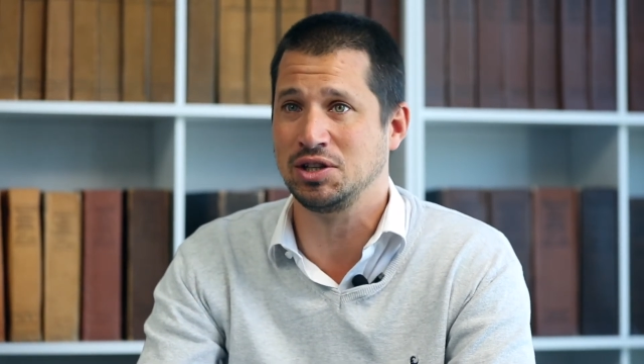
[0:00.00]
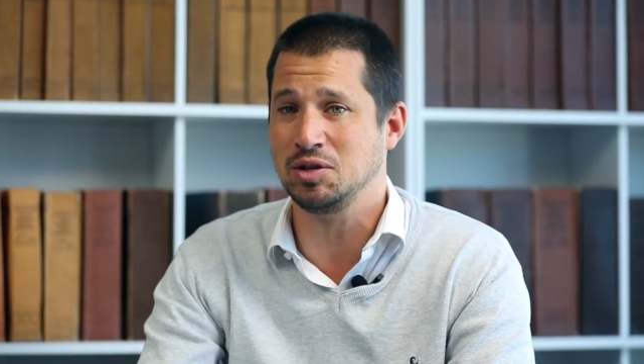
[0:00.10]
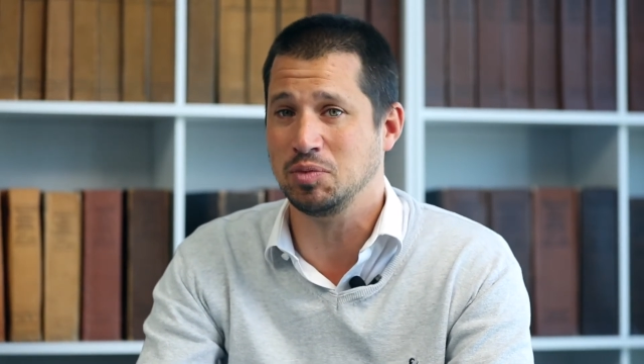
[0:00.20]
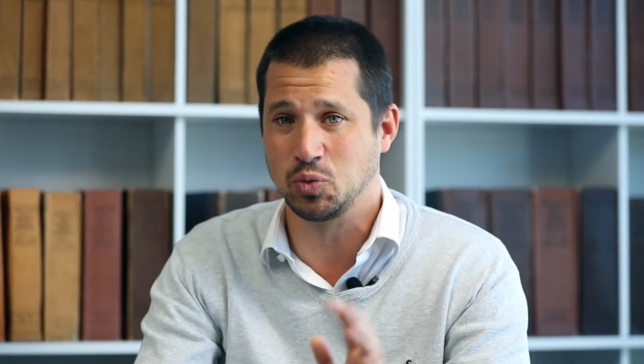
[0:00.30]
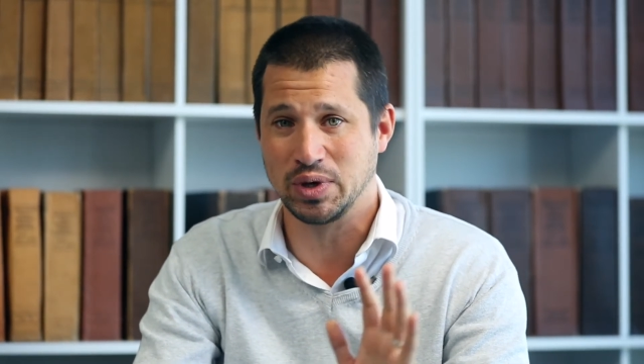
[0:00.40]

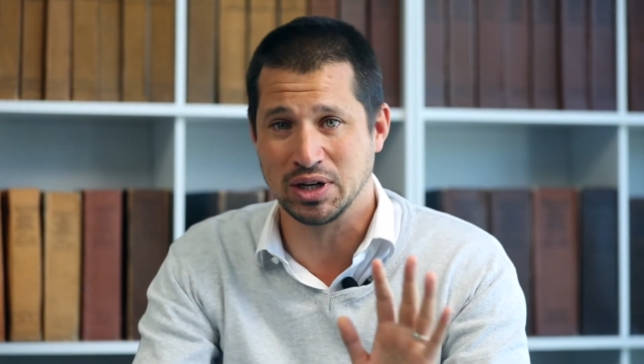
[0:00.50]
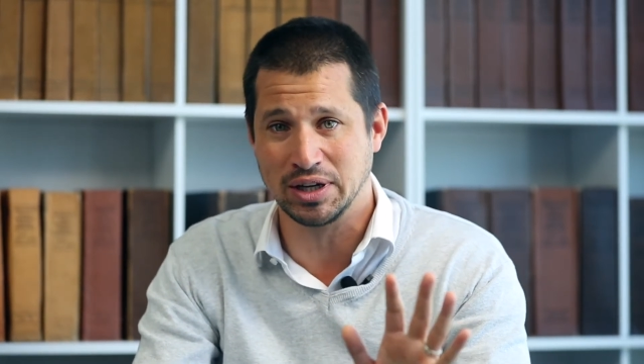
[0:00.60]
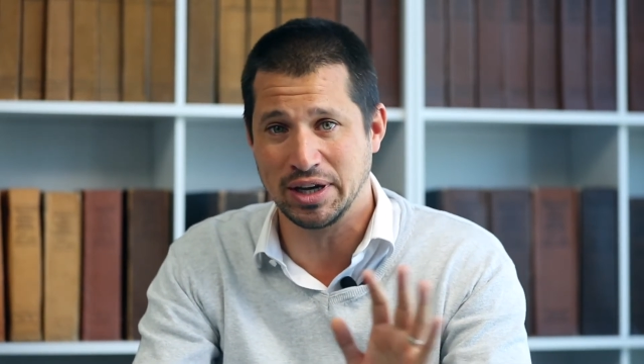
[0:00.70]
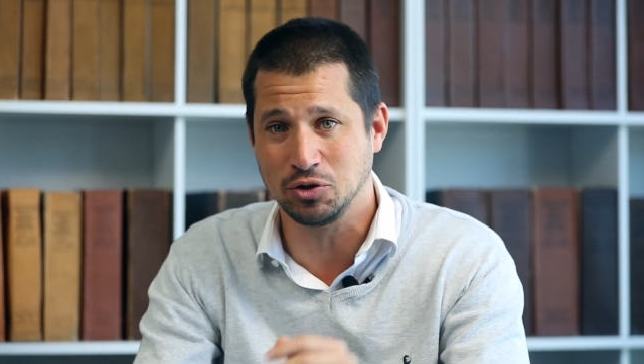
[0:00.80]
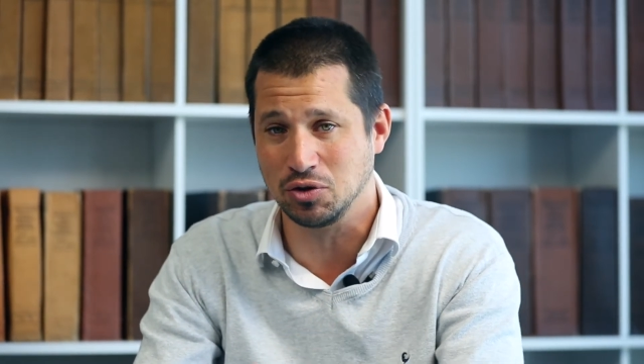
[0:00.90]
but we can
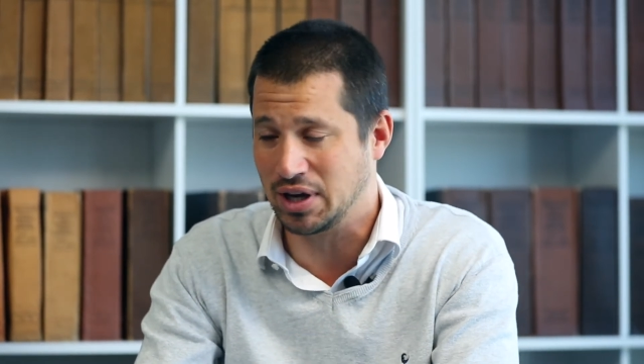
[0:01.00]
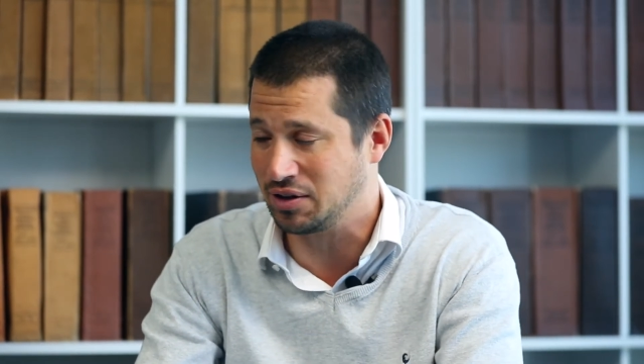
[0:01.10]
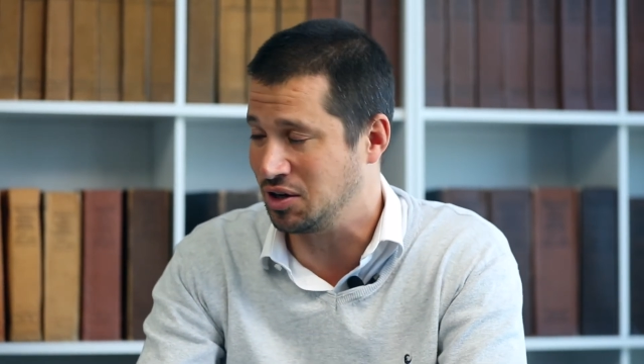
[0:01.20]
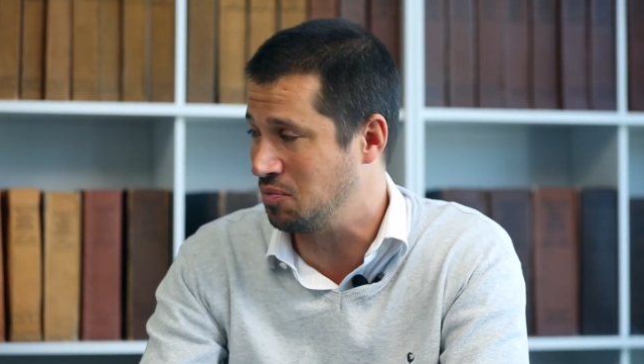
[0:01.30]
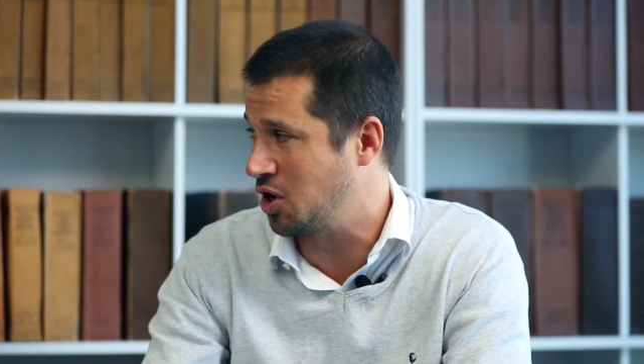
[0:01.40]
get to that in
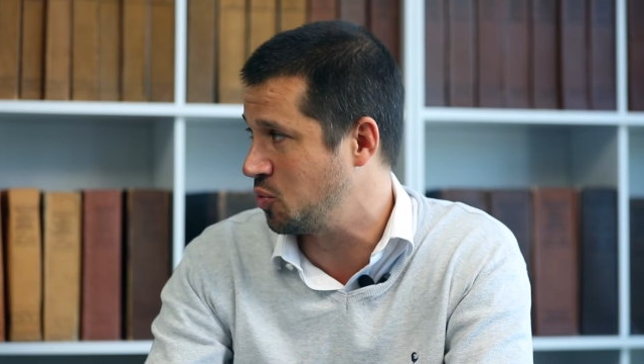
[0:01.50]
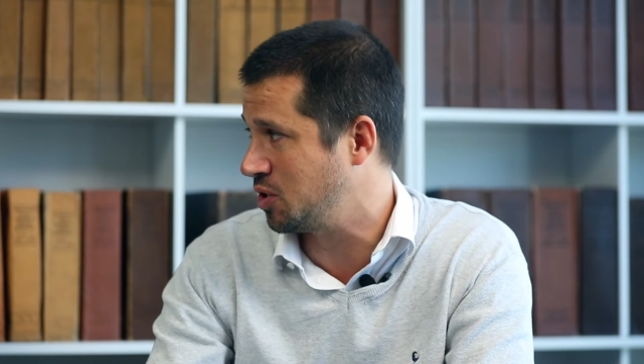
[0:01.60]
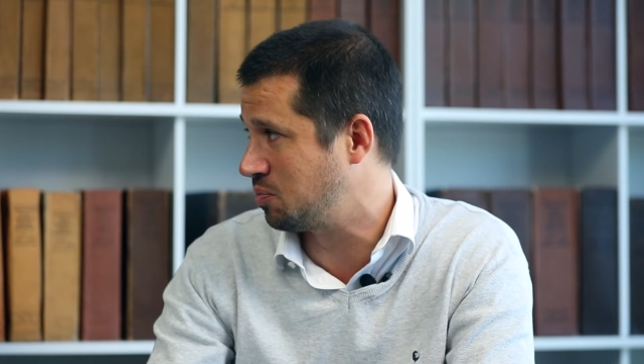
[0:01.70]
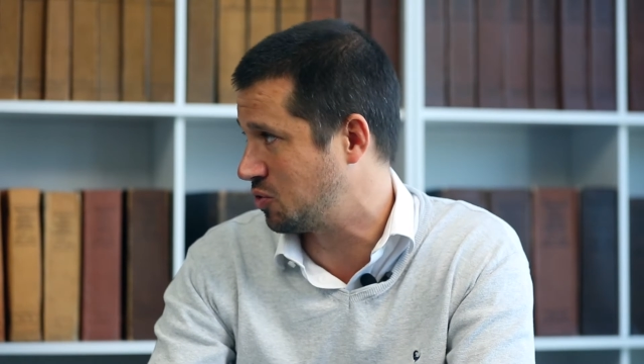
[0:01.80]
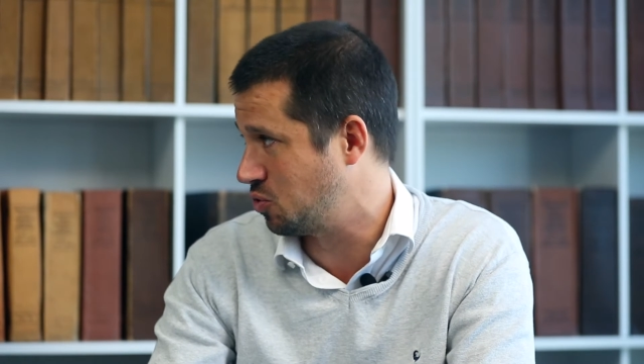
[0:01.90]
a moment
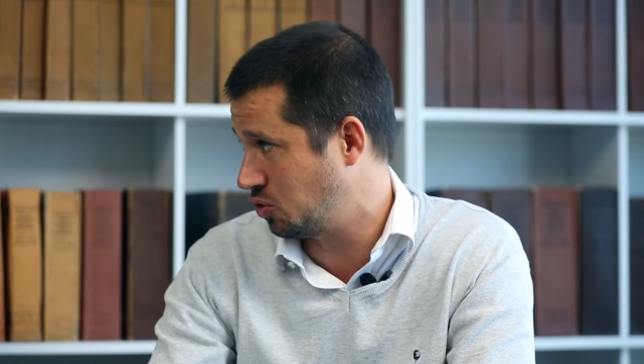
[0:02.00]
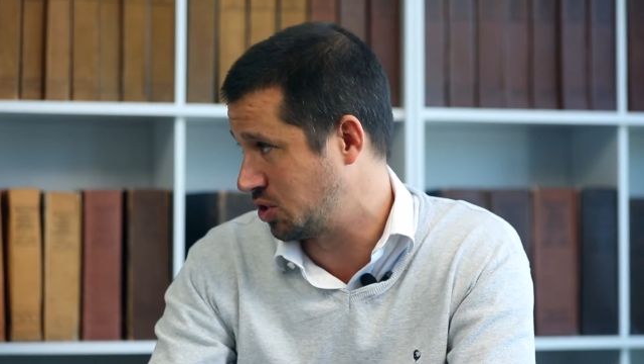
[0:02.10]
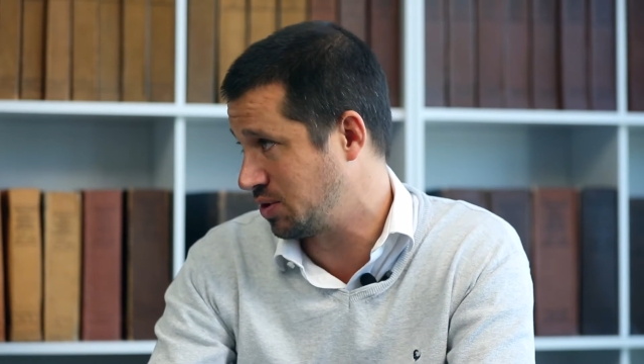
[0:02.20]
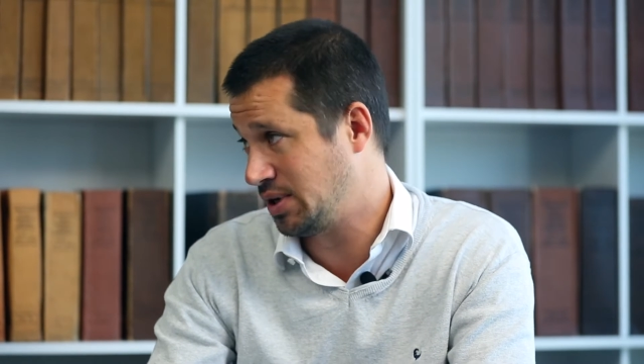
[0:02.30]
because